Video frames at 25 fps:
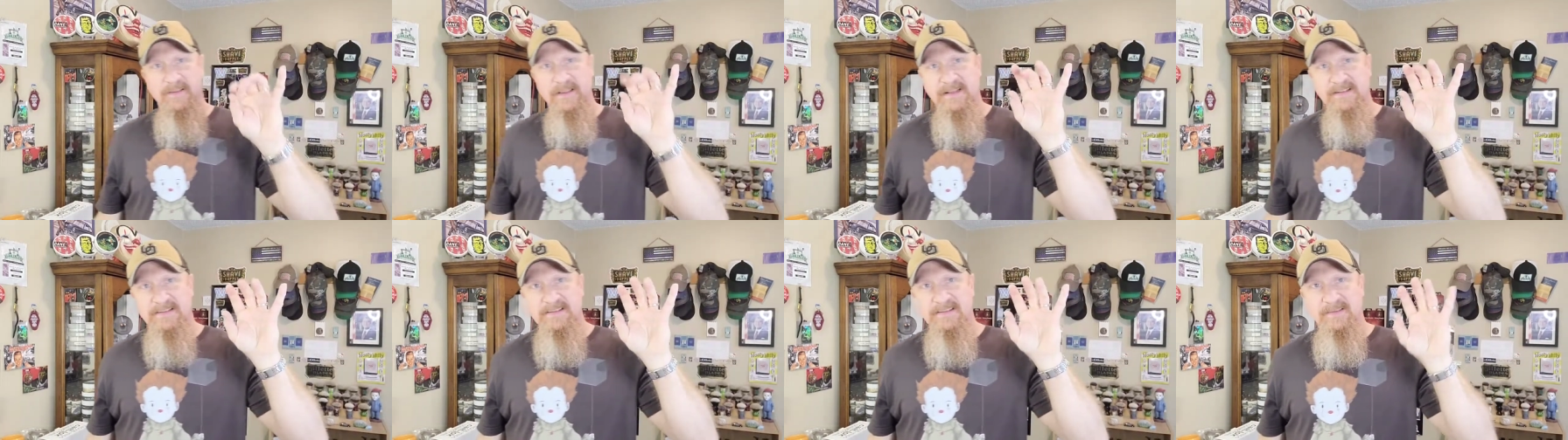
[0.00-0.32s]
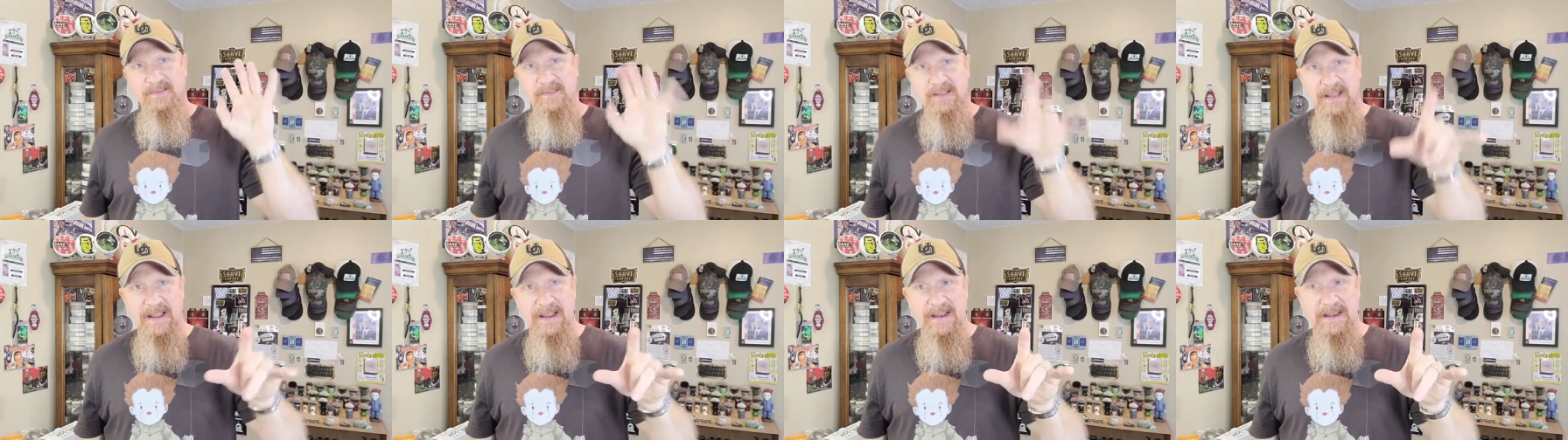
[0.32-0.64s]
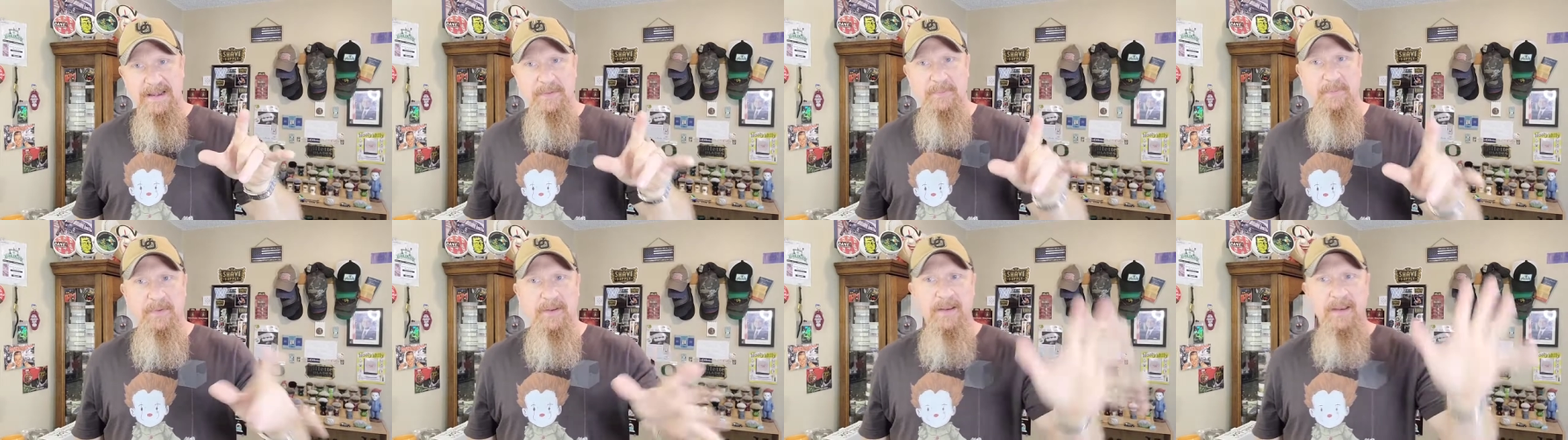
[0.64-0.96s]
that's
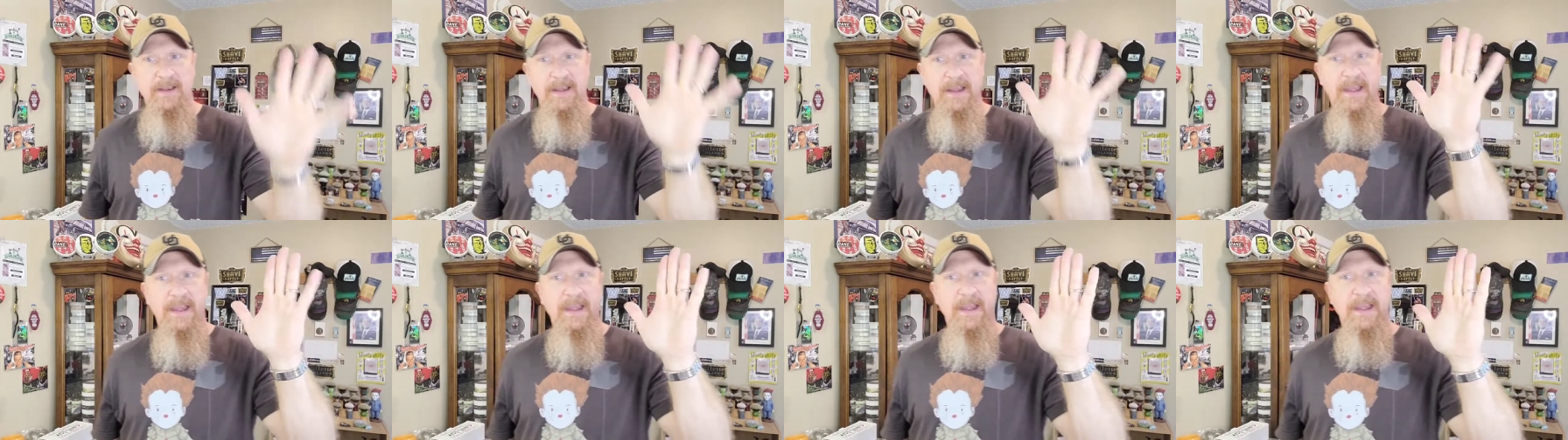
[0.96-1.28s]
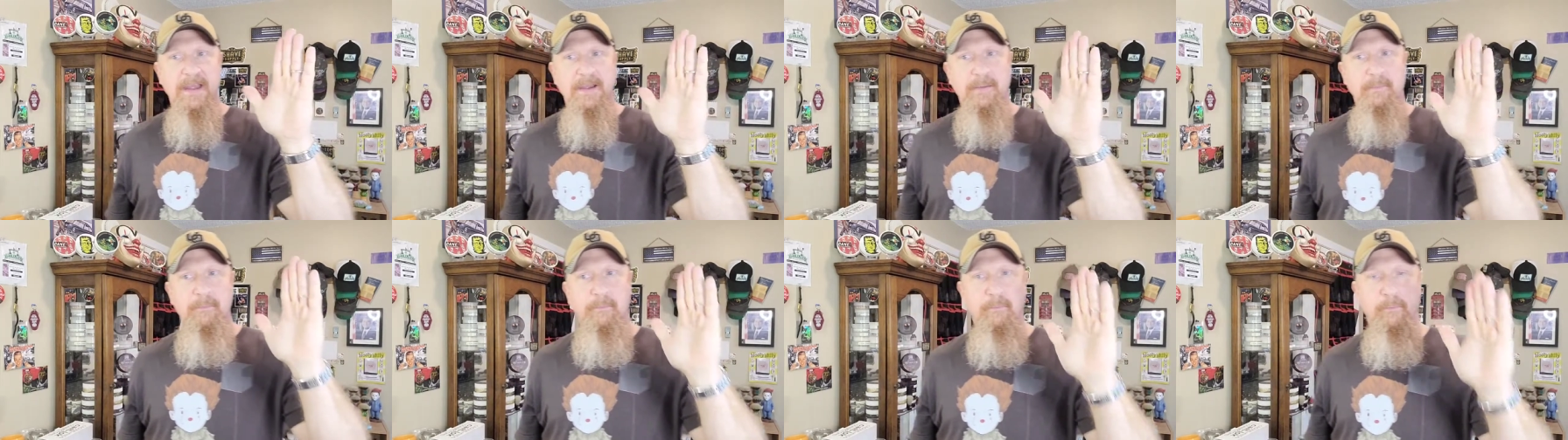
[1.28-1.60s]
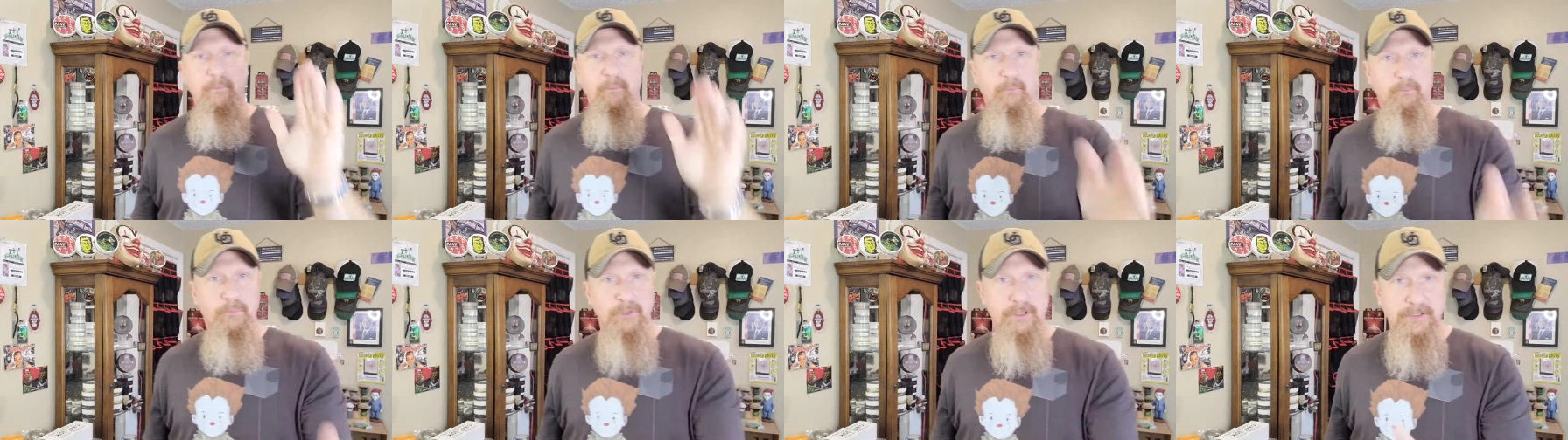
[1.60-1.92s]
lime and
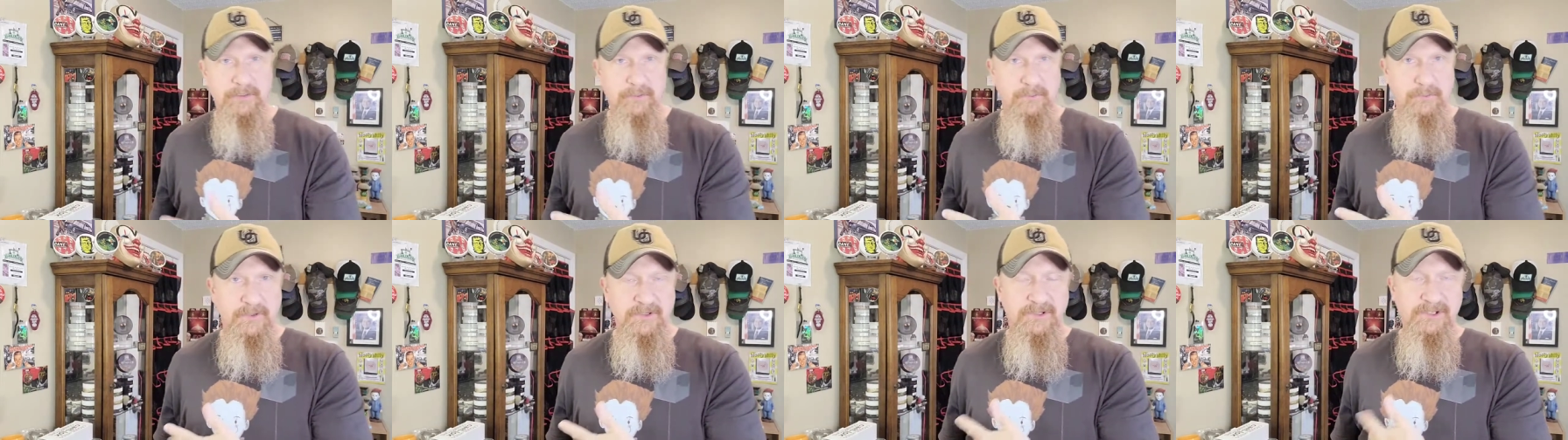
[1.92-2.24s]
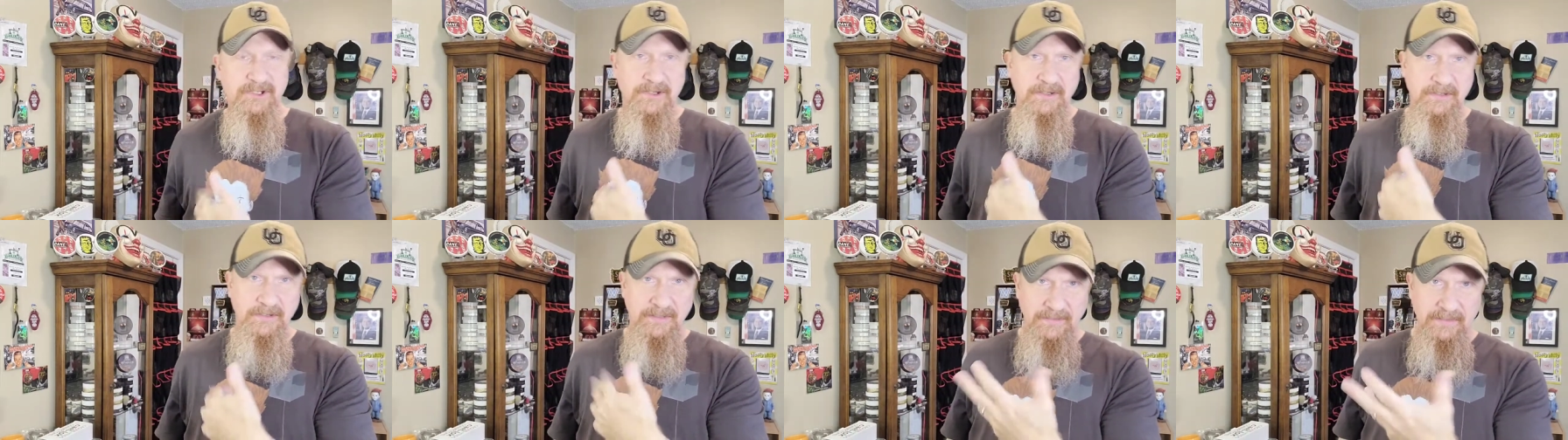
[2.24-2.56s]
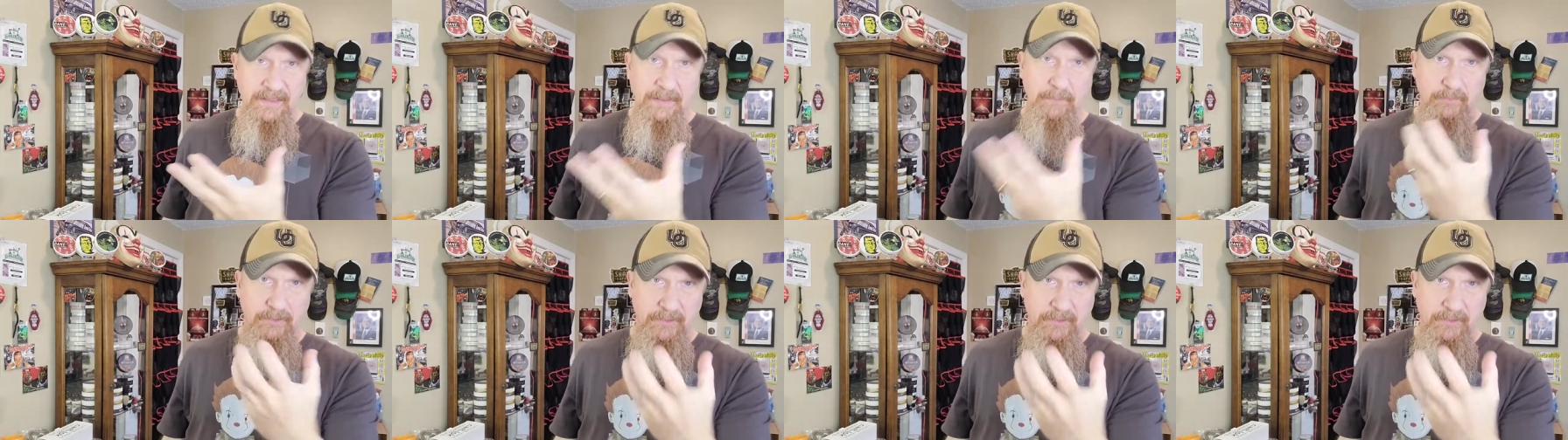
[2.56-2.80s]
blood orange. And again, that